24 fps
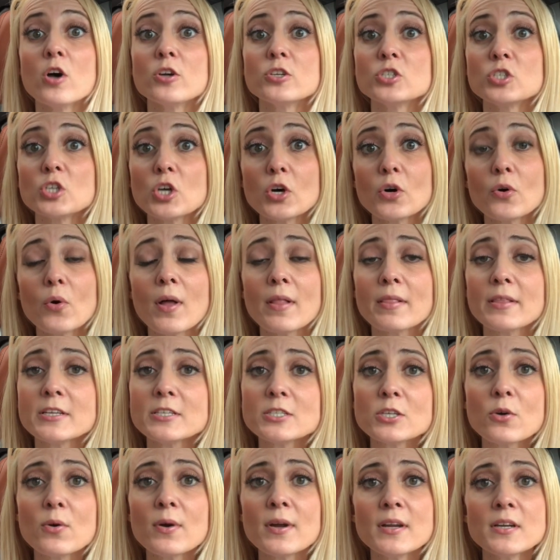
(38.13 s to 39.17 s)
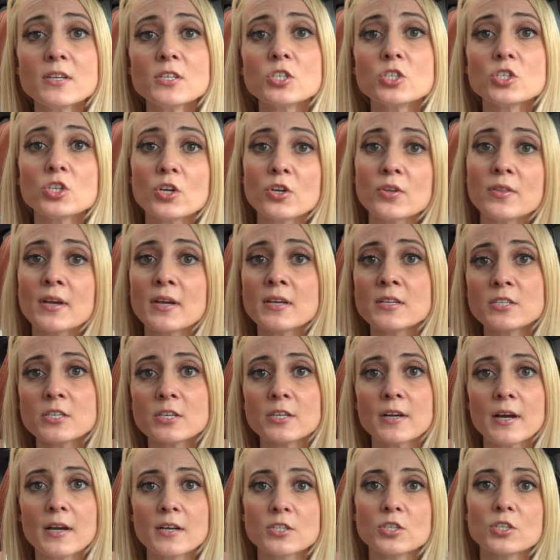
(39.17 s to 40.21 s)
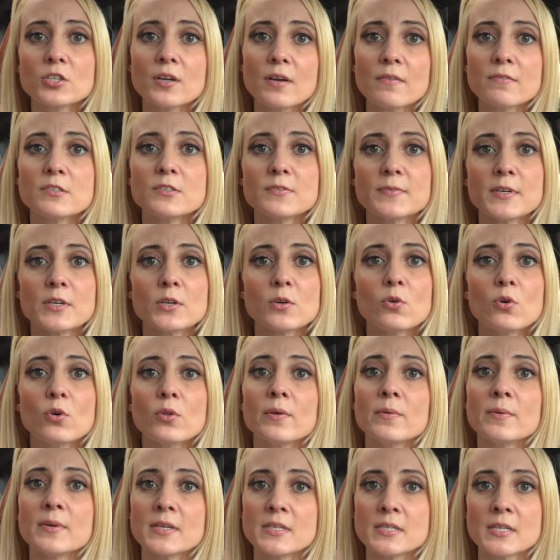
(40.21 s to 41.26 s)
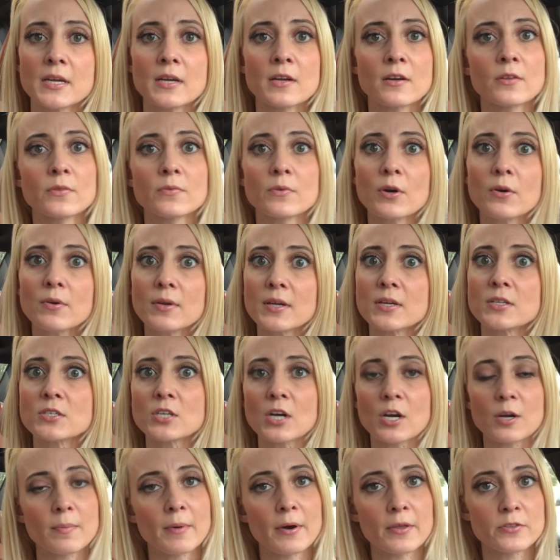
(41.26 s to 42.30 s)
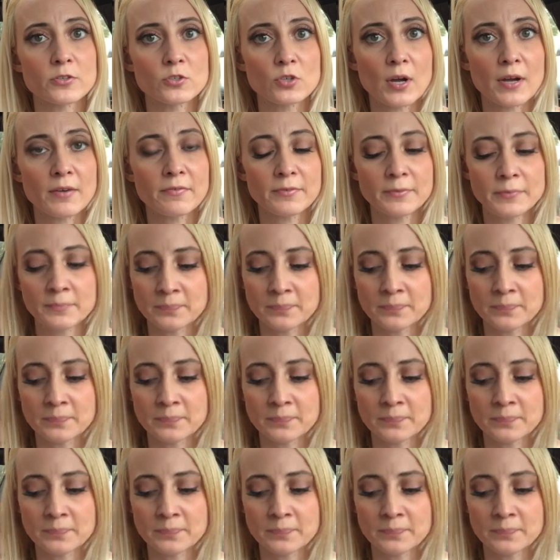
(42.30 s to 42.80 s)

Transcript: So let's go ahead and just show you the interior exterior of this vehicle, then we can take it on the road and talk about the drive.